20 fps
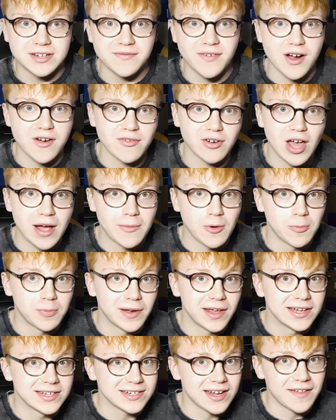a very reliable
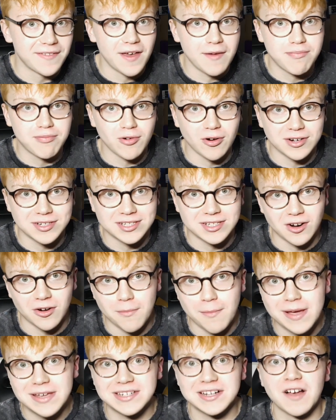place, and their proxies are
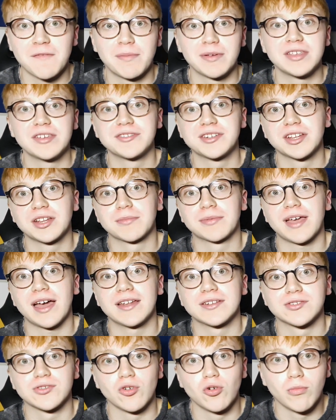amazing. I've been using them to
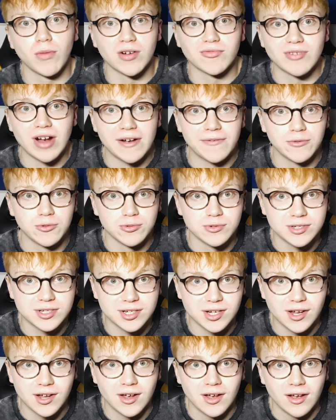enter all my raffles.